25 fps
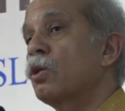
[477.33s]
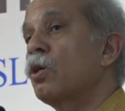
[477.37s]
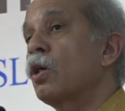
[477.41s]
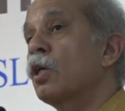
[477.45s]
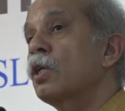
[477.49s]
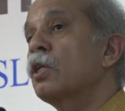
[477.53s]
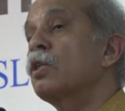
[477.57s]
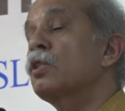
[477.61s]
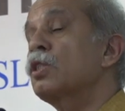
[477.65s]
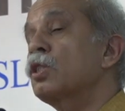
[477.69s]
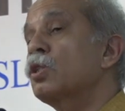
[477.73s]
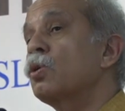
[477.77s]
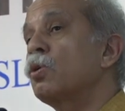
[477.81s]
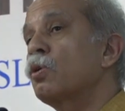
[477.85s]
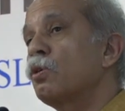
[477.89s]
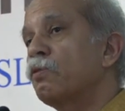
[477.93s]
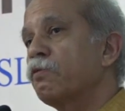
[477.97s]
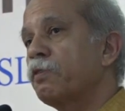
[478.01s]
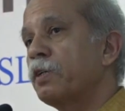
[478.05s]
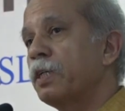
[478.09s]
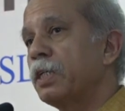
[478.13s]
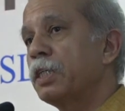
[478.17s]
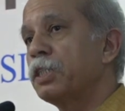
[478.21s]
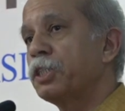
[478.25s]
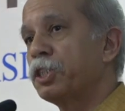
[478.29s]
Cornerstone
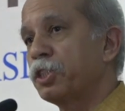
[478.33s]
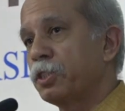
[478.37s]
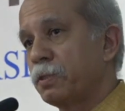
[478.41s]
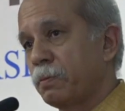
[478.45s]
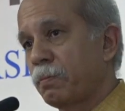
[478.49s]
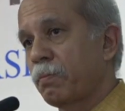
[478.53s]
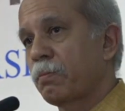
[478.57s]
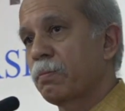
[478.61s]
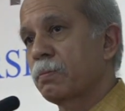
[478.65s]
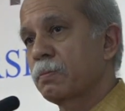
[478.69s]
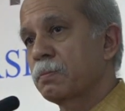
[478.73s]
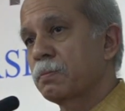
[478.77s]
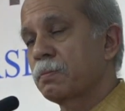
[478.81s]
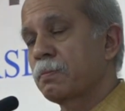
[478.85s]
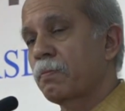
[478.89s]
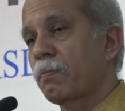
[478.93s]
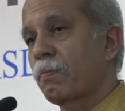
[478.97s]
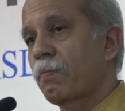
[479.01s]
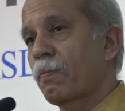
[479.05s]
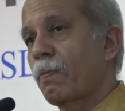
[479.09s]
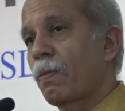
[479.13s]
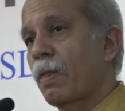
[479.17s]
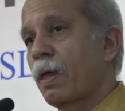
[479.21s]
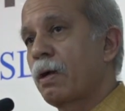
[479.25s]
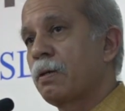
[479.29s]
of a Nation.
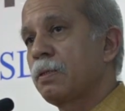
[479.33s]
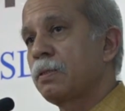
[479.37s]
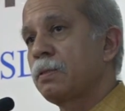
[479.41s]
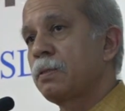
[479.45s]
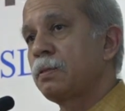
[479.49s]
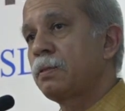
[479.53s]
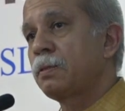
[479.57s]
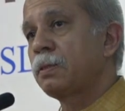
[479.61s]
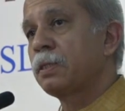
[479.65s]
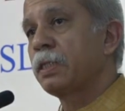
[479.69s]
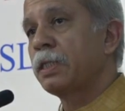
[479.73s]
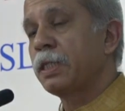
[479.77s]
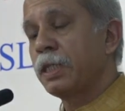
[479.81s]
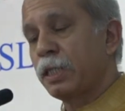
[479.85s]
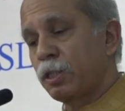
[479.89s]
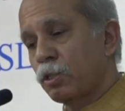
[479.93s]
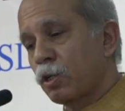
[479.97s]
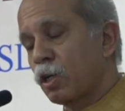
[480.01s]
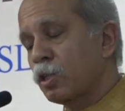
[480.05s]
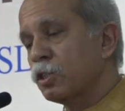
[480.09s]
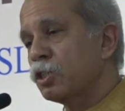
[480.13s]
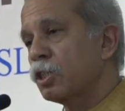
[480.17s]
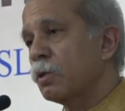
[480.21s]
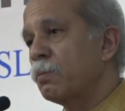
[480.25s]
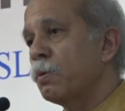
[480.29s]
He
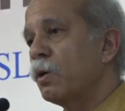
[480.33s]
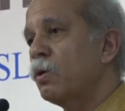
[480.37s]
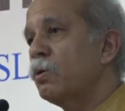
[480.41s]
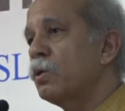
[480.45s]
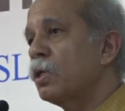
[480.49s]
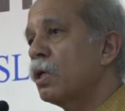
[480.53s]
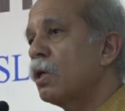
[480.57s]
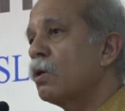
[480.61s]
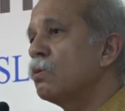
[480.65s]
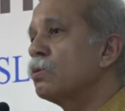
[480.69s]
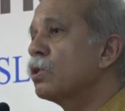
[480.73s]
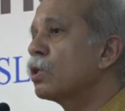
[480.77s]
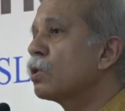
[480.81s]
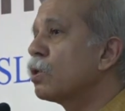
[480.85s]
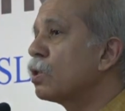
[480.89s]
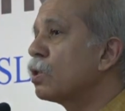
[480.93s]
talks about how the